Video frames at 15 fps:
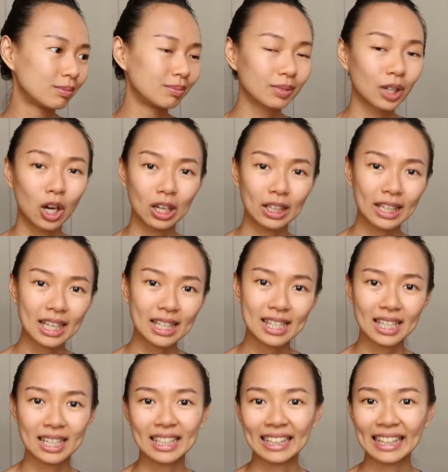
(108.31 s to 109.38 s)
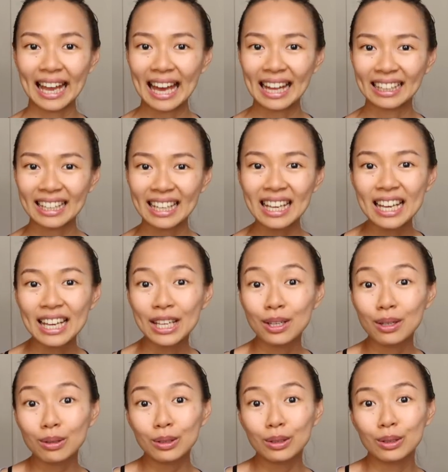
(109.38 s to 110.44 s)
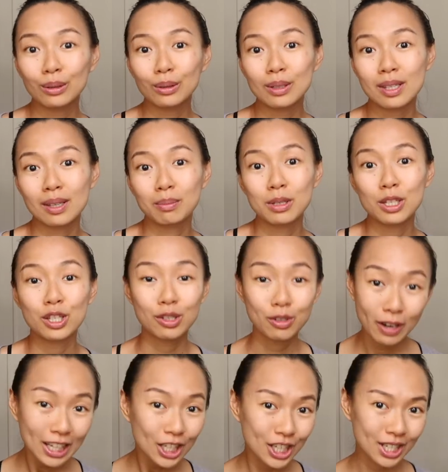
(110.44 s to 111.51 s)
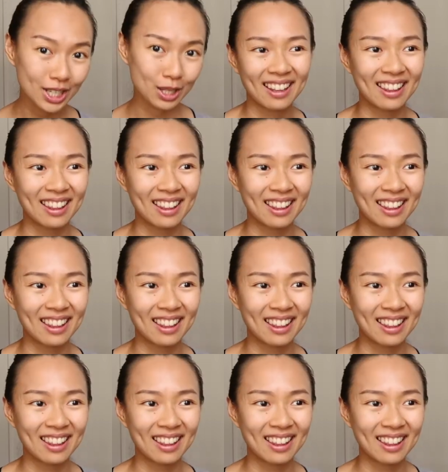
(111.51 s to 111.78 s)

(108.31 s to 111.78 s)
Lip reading: colleagues in the galley, you could do some stretches.